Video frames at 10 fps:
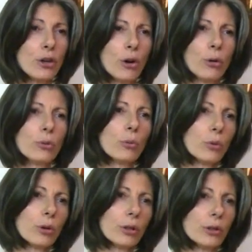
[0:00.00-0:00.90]
your own
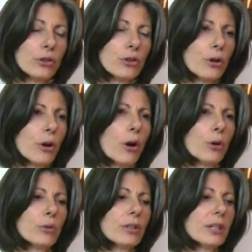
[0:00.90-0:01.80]
world, your
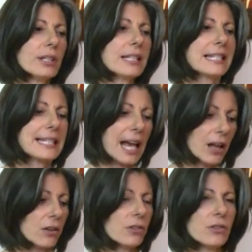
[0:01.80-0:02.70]
own
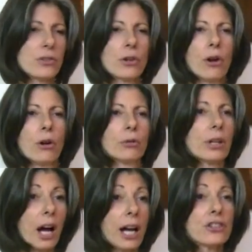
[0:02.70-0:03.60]
cells, your own
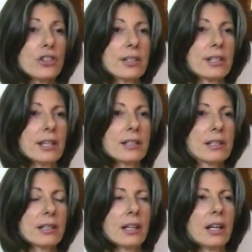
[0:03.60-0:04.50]

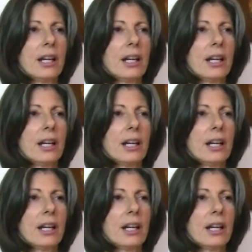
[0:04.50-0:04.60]
consciousness.